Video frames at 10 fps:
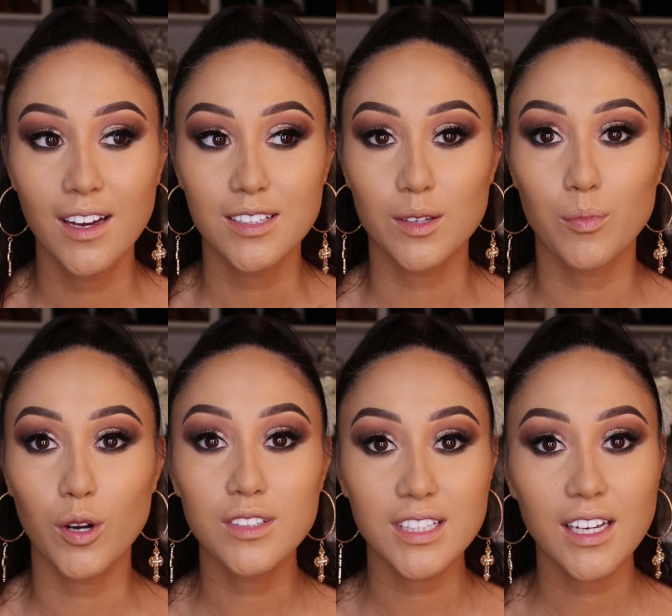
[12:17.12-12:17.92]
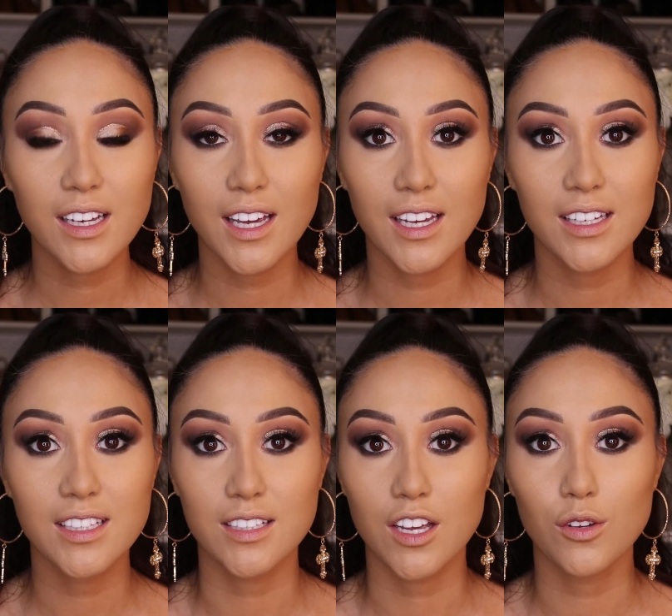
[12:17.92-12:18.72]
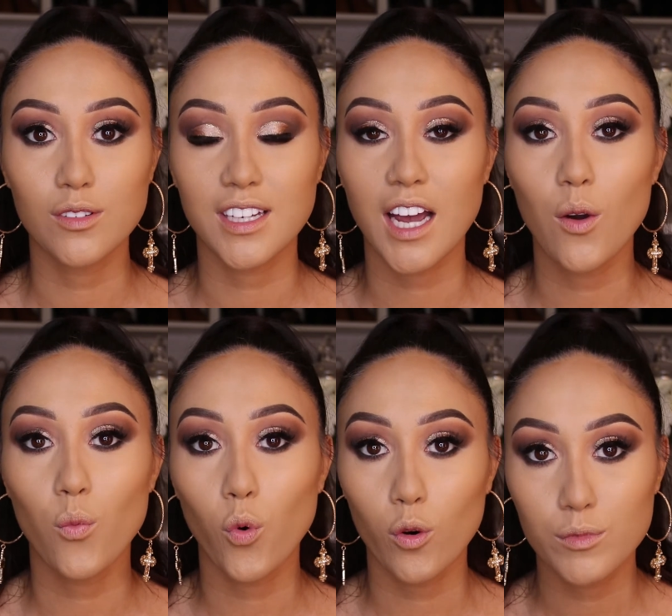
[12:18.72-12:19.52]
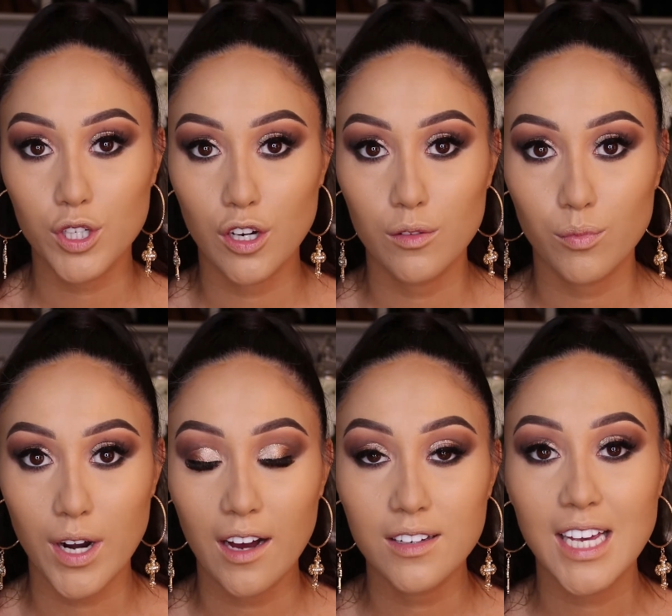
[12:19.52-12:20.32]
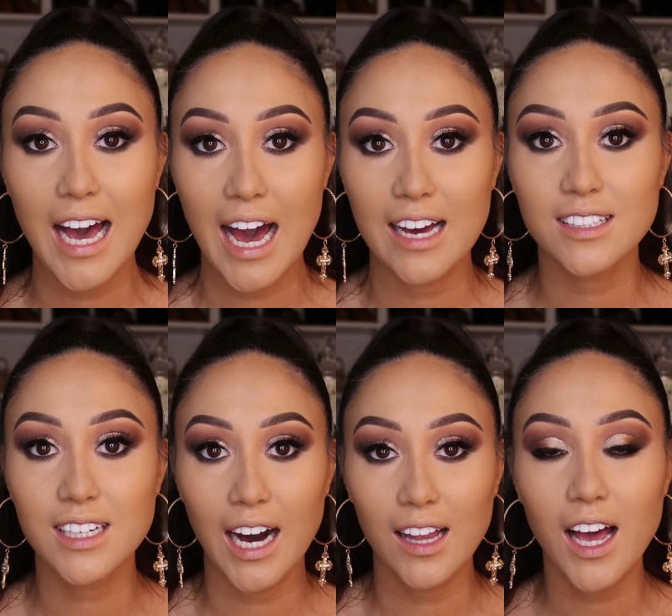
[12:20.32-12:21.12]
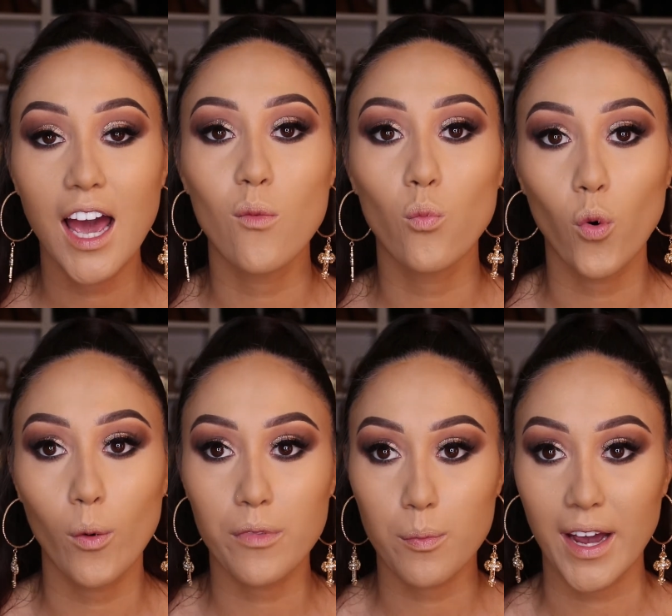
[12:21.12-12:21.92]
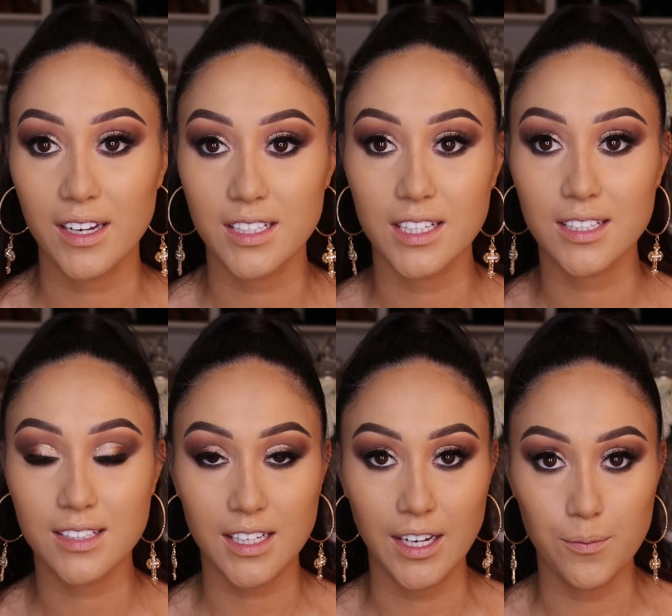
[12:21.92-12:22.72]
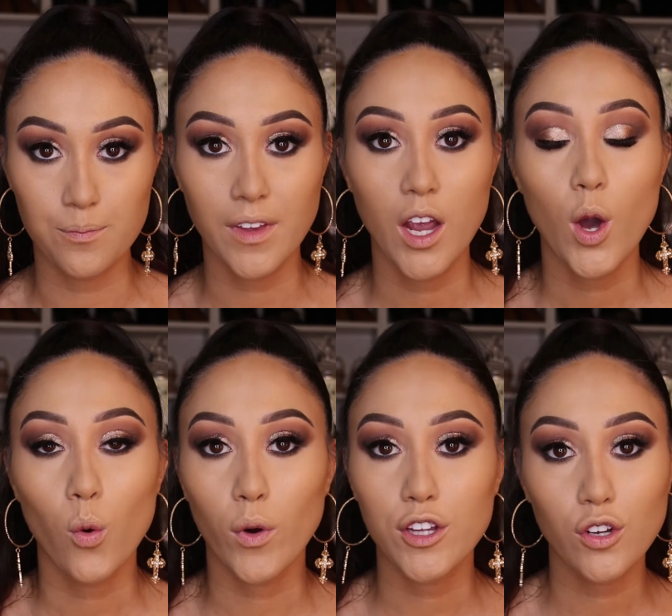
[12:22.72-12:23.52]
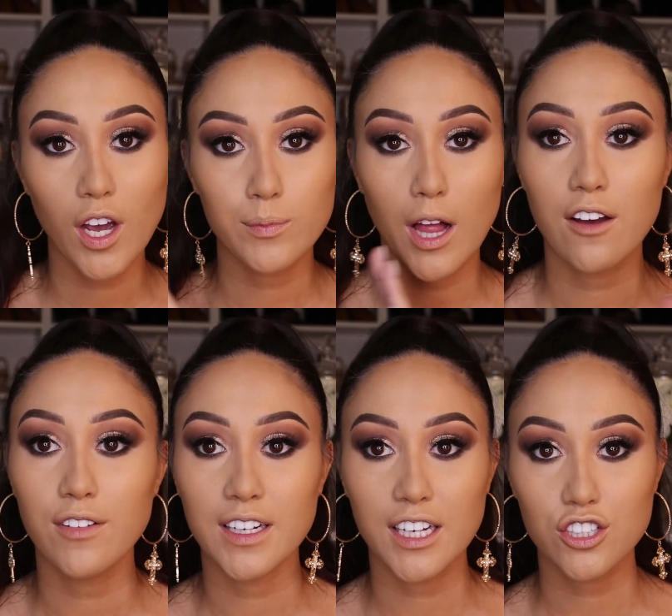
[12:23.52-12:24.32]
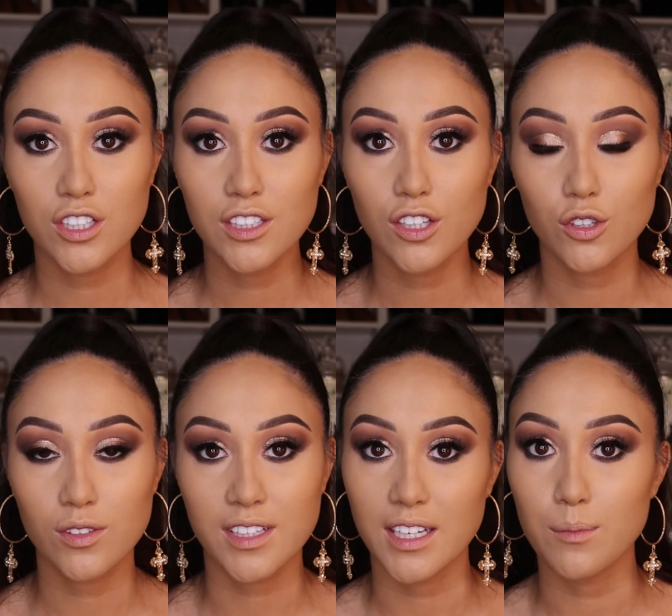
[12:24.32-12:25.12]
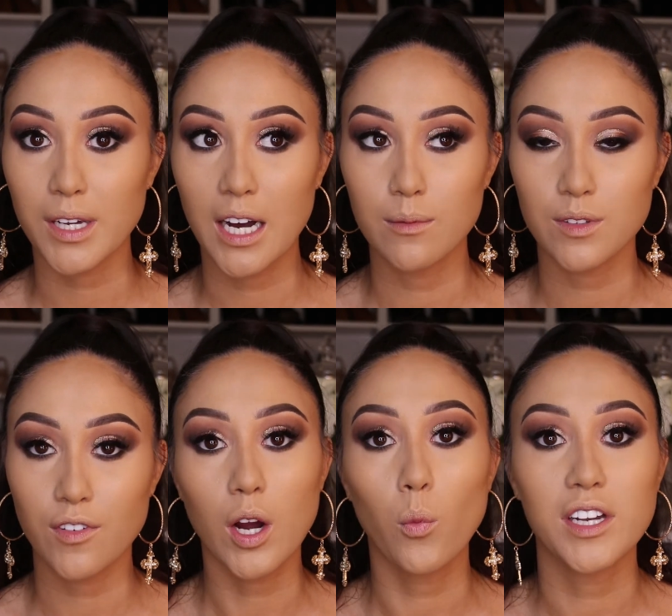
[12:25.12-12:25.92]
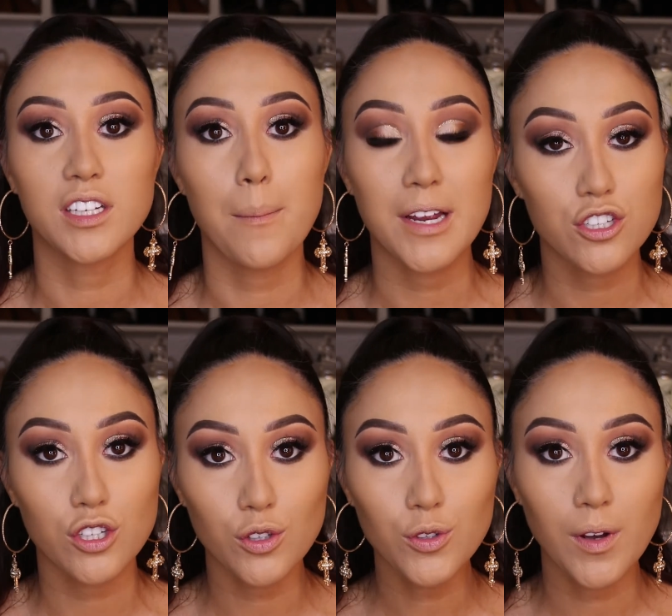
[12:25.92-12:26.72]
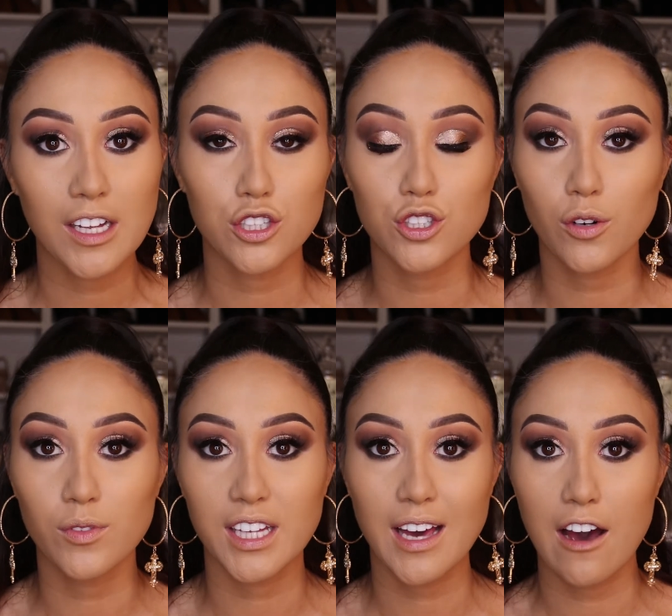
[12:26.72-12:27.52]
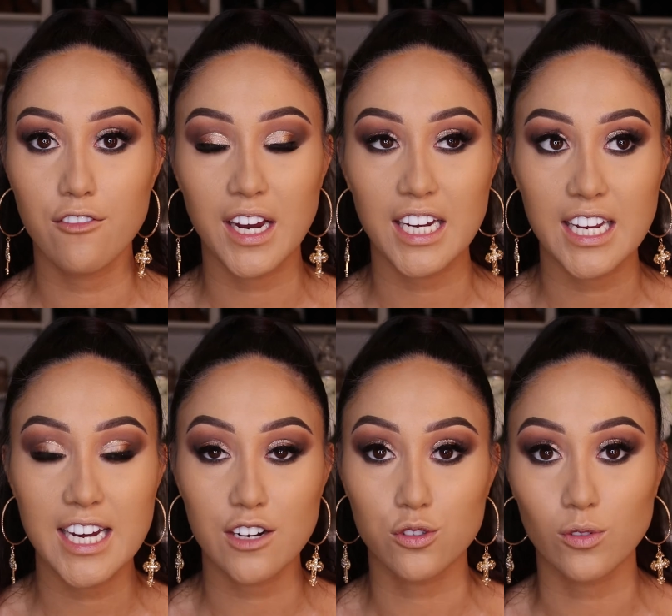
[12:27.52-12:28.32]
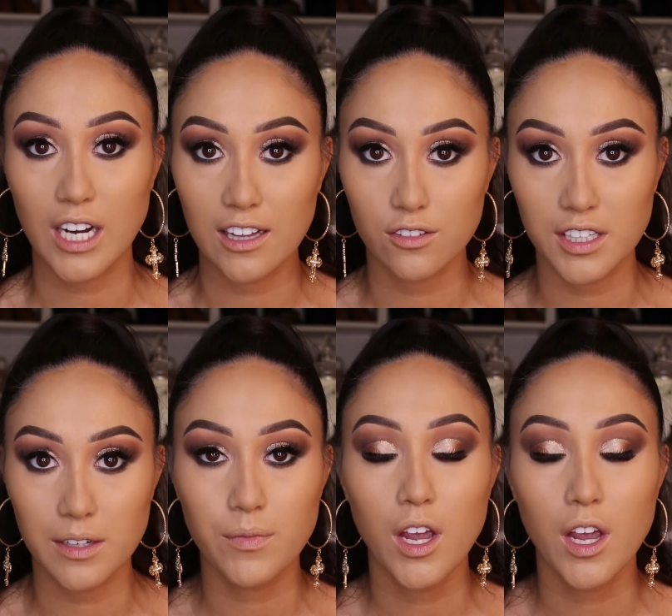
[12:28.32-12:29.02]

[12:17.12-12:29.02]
So bronzing is using a warm tone brown to add colour and warmth back into the skin. When you apply foundation, your skin becomes very one-dimensional and you don't really have any natural colour in it.